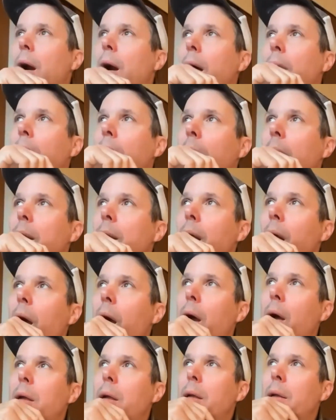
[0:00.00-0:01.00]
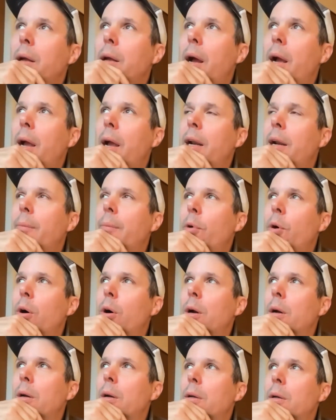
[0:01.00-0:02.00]
a kind of
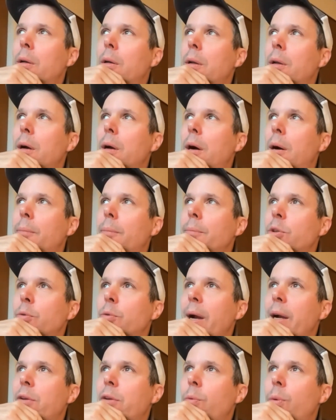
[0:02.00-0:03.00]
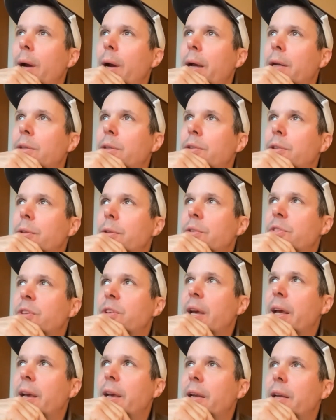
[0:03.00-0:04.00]
more direct way to
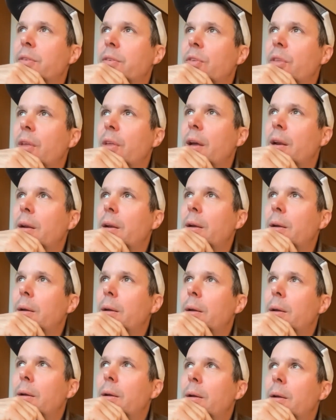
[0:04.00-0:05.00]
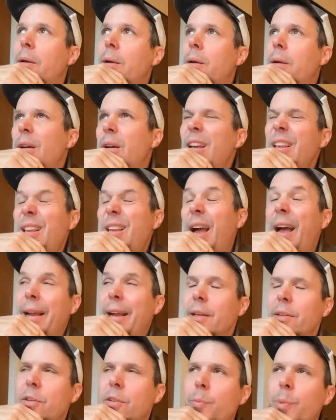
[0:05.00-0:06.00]
say it is that I
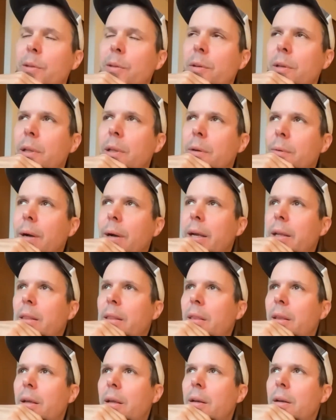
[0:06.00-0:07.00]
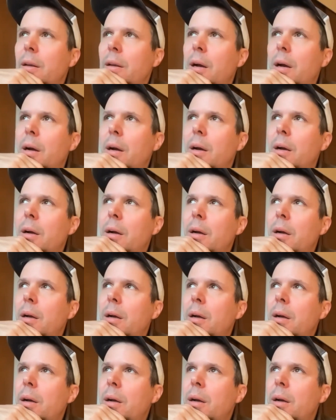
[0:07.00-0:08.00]
guess is basically right that
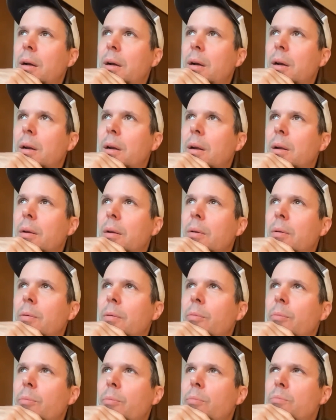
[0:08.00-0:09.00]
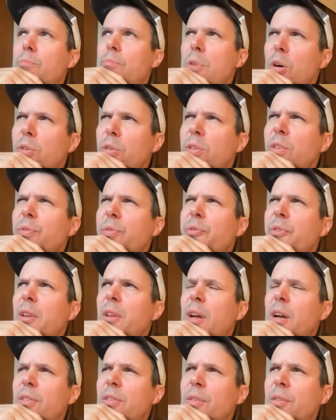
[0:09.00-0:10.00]
most
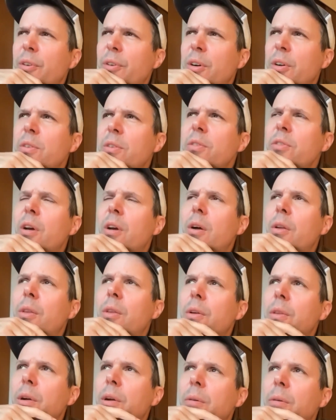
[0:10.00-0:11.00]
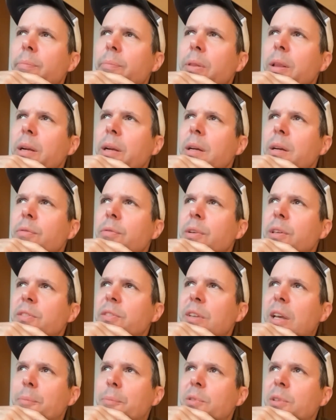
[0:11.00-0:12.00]
philosophers, although there are plenty of
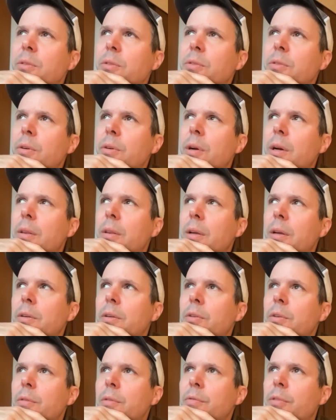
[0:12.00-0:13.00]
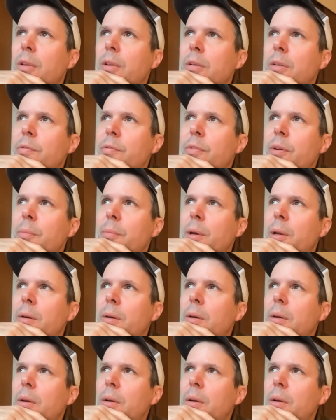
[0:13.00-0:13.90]
exceptions throughout the history of philosophy, but